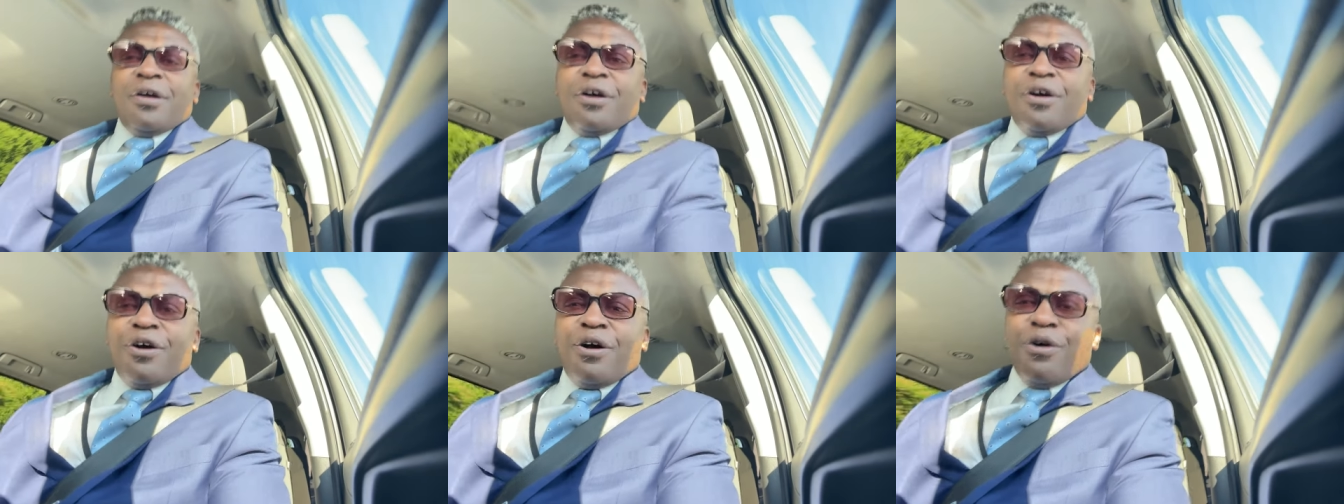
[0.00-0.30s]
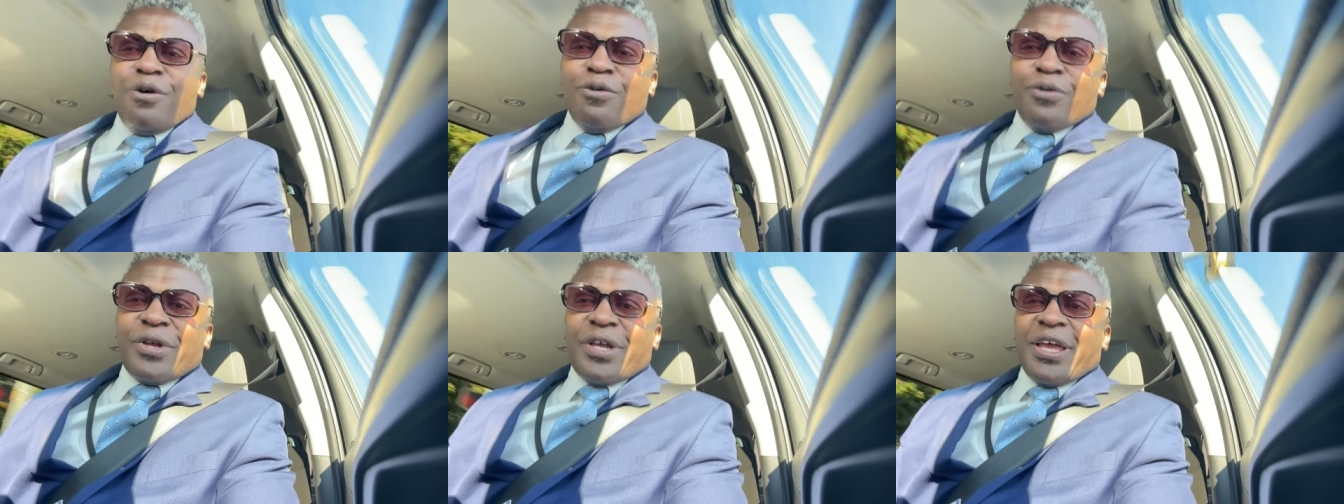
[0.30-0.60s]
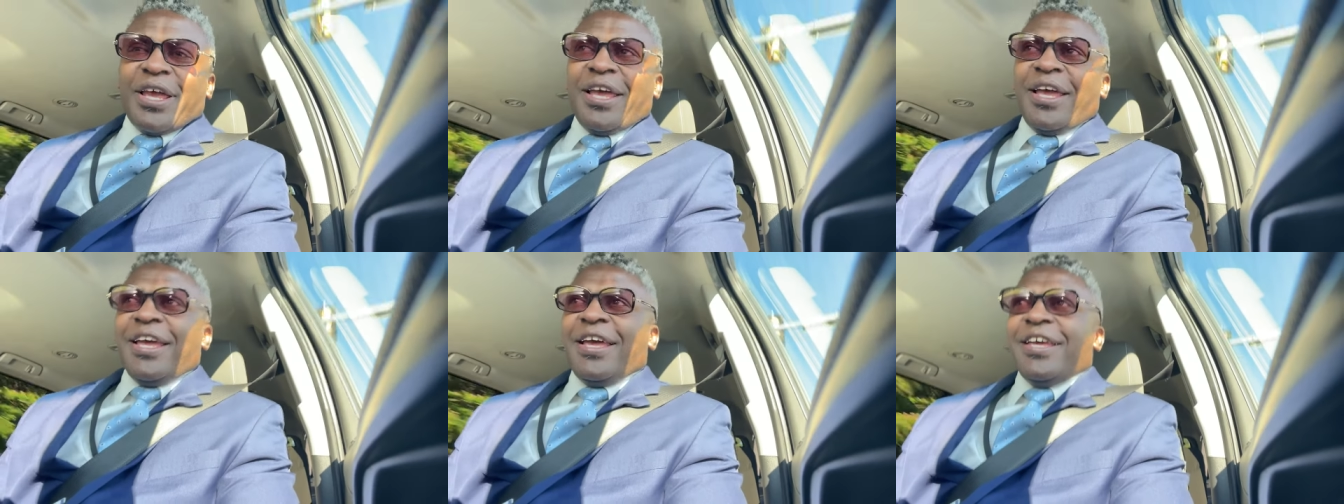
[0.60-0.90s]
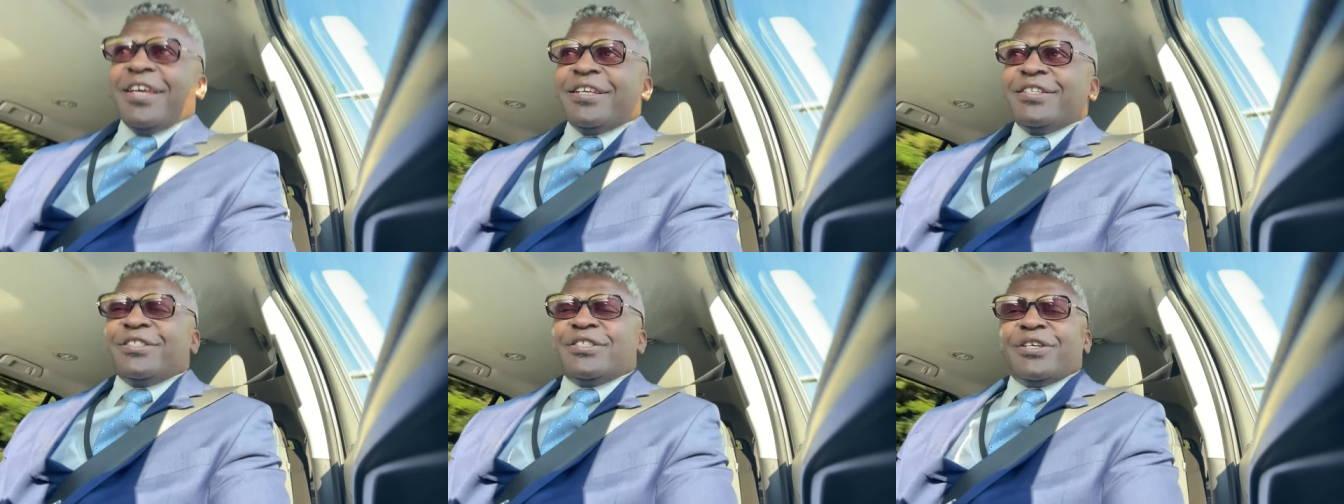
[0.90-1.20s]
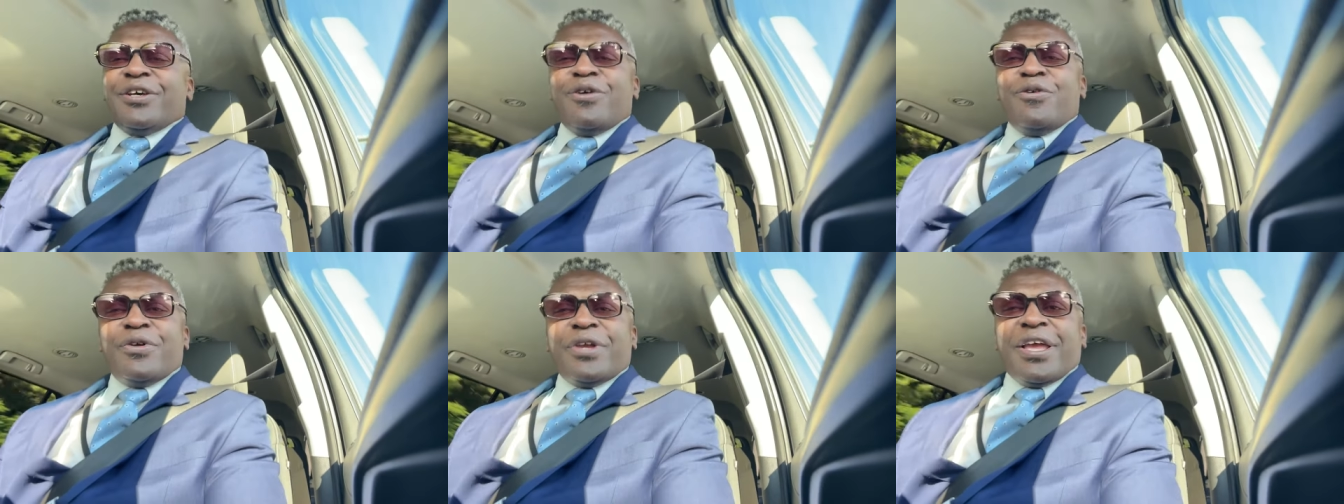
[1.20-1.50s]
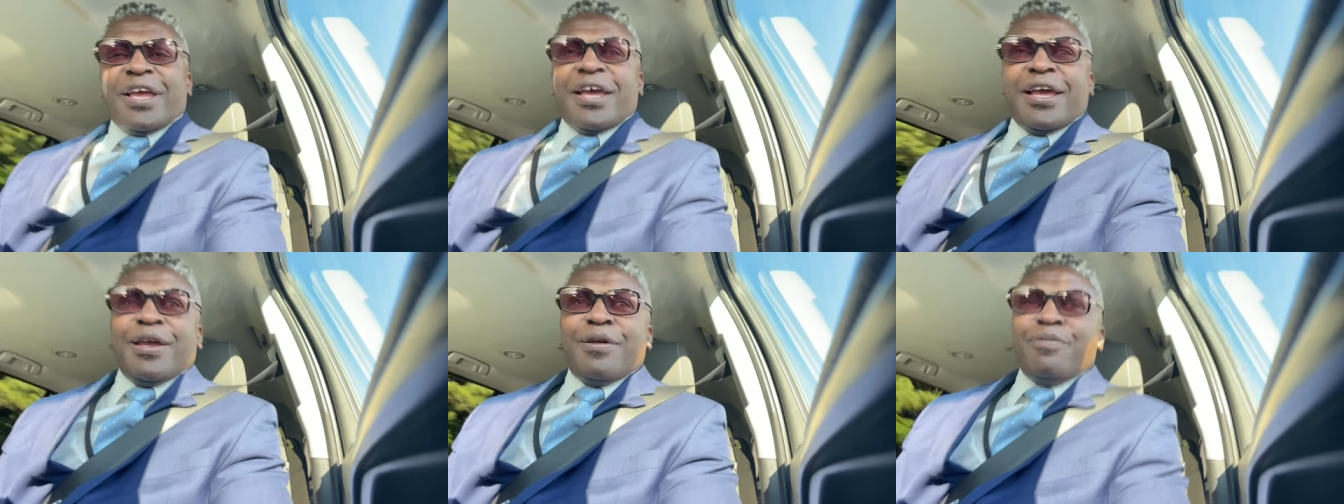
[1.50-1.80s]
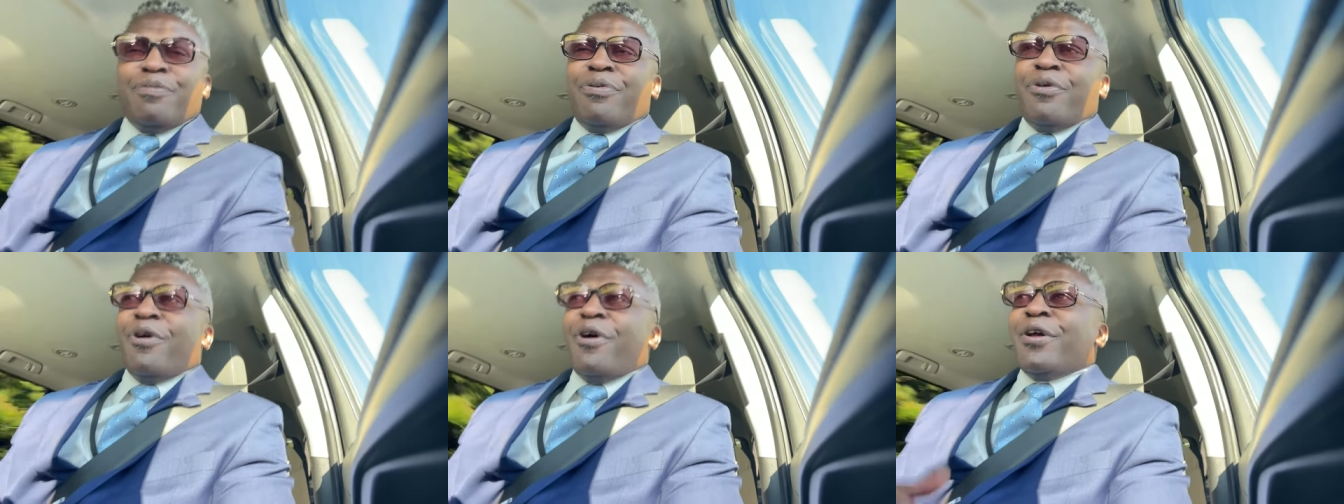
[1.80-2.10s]
Yeah! Okay, okay,
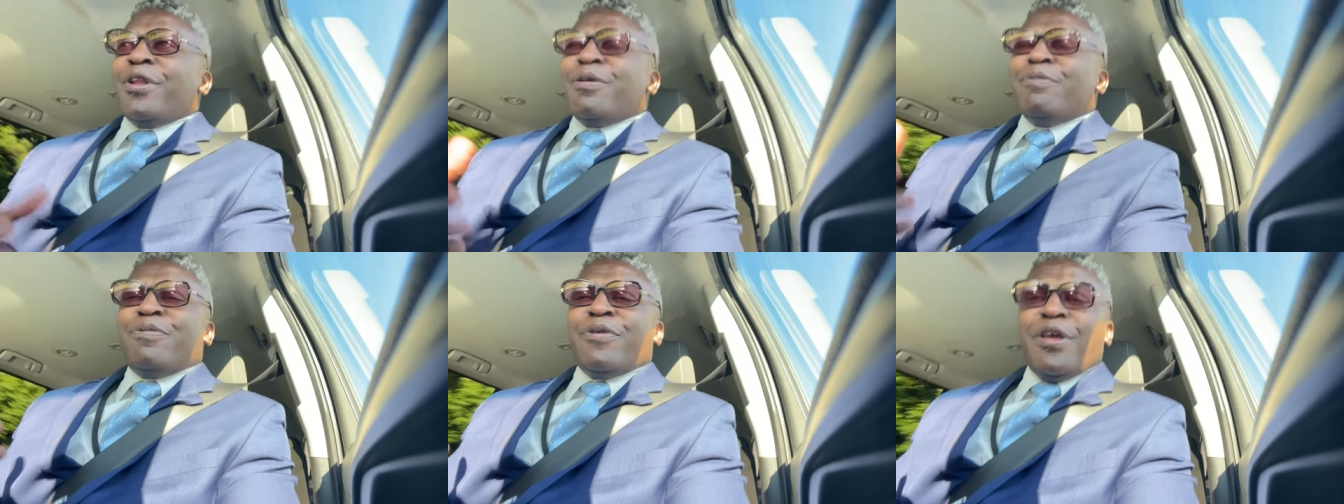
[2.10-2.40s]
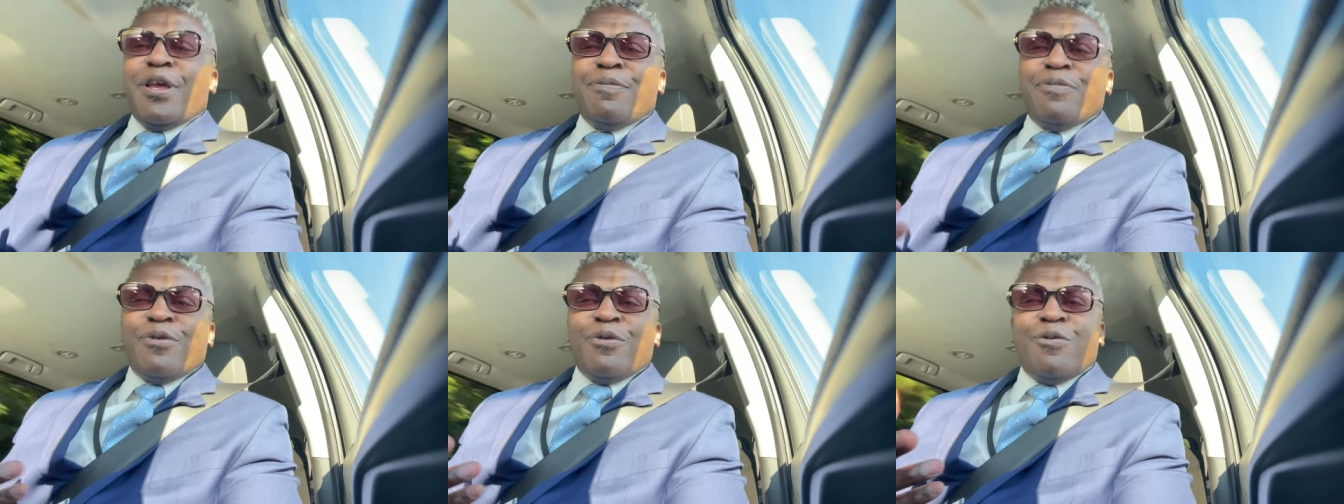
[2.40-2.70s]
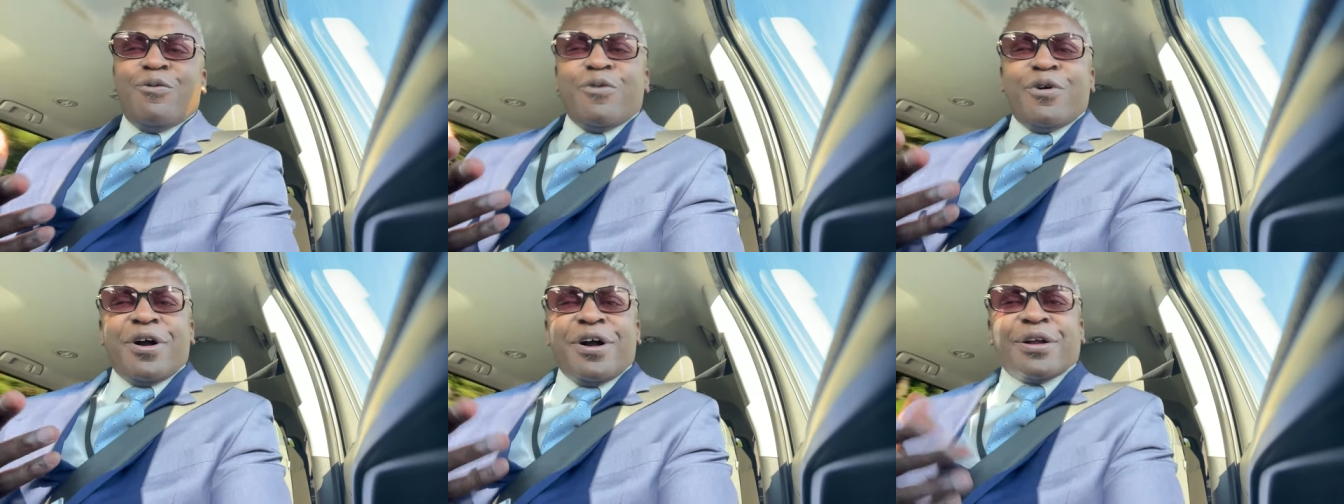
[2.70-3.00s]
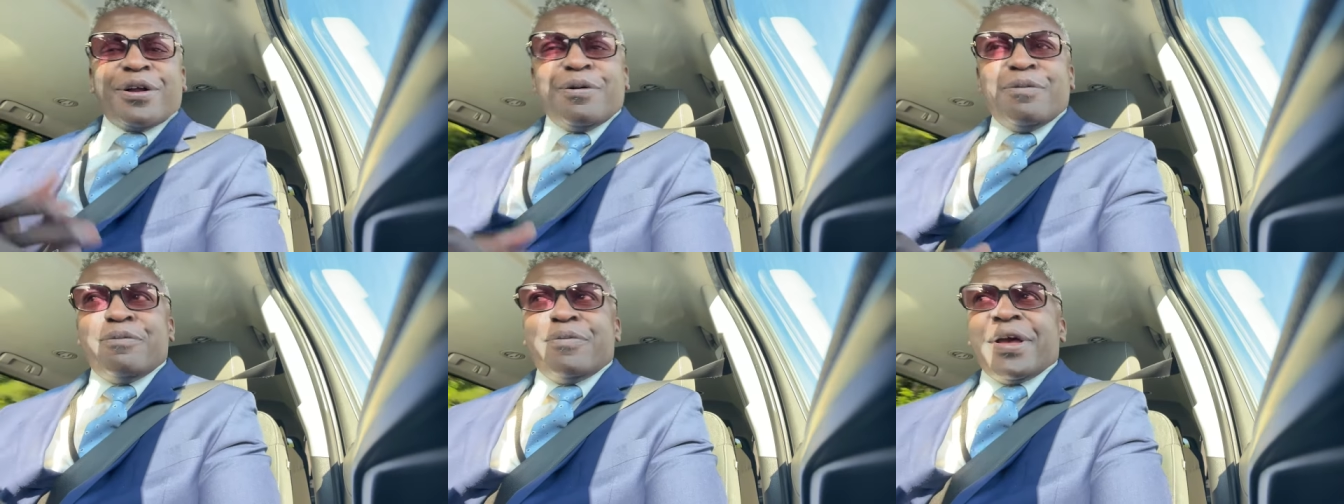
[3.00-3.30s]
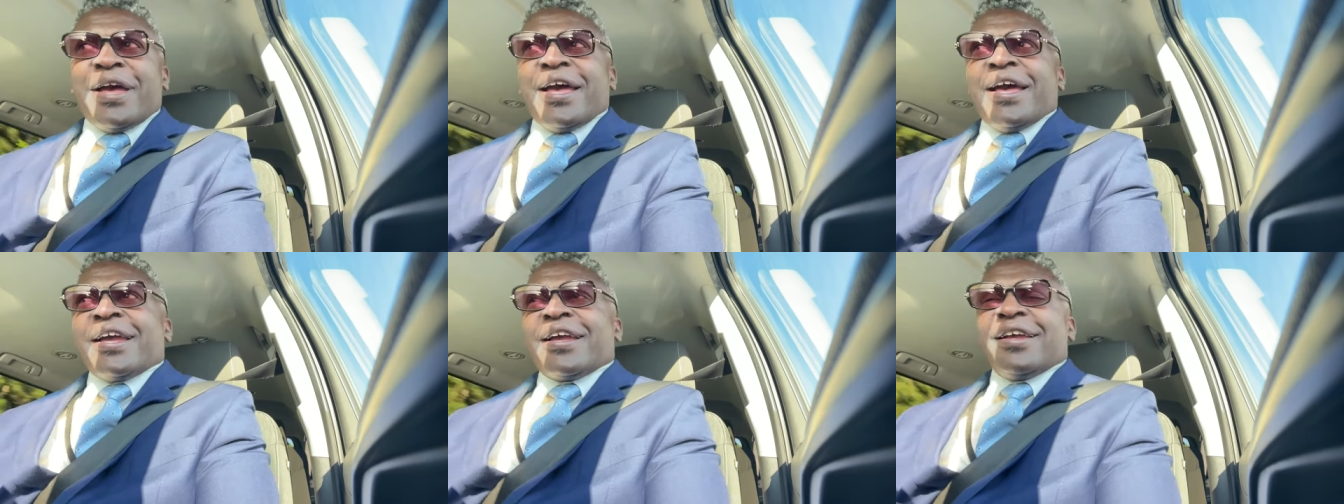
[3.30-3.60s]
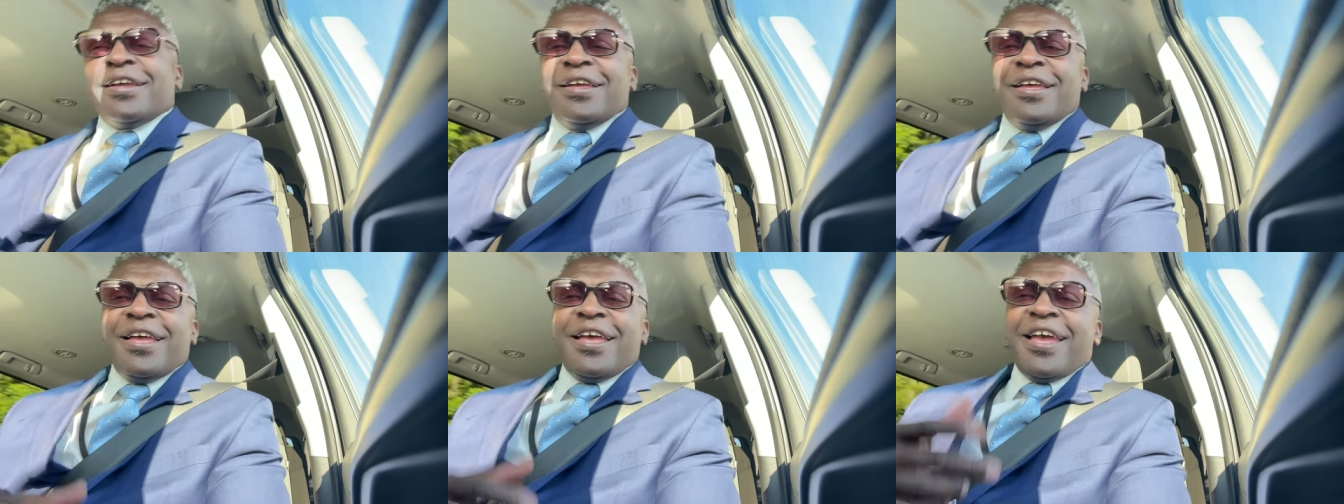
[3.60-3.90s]
party people, welcome back.